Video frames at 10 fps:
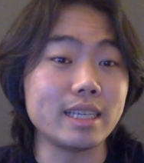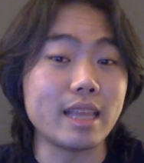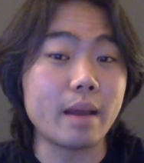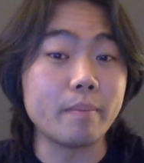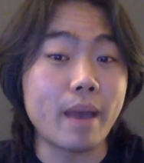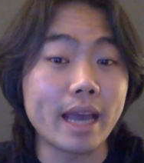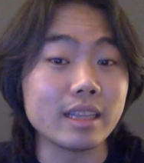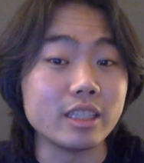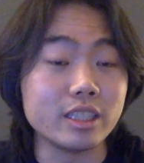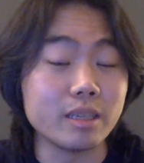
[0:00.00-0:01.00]
that
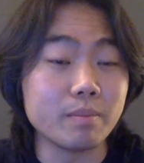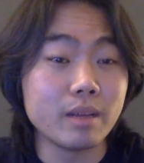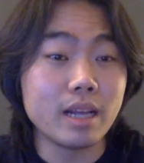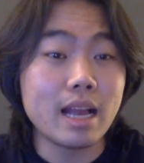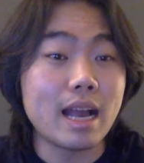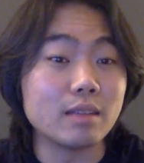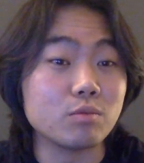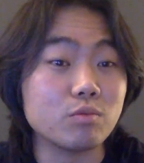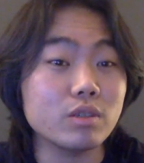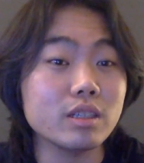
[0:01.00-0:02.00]
Magnachip
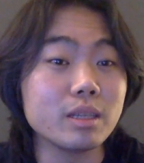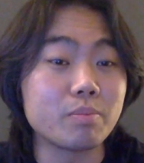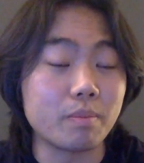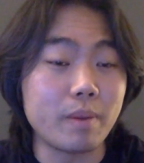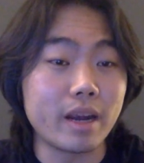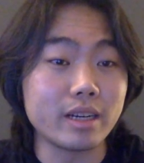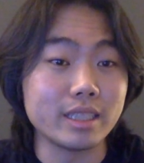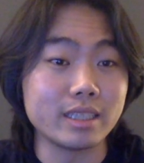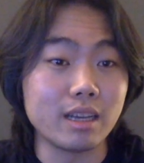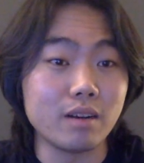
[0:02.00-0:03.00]
has really prepared
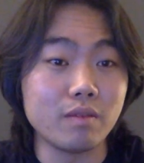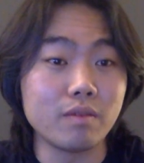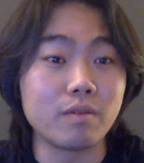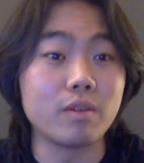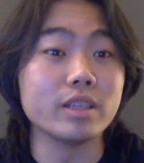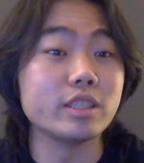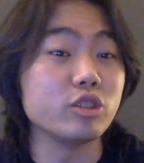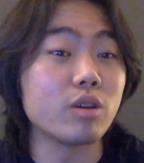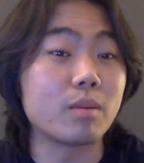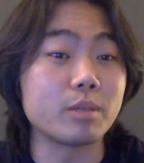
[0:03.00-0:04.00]
itself for this
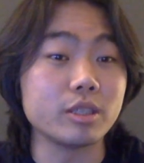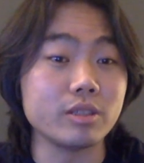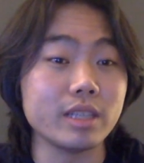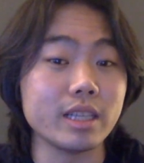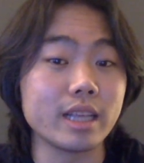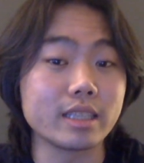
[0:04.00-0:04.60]
new opportunity that's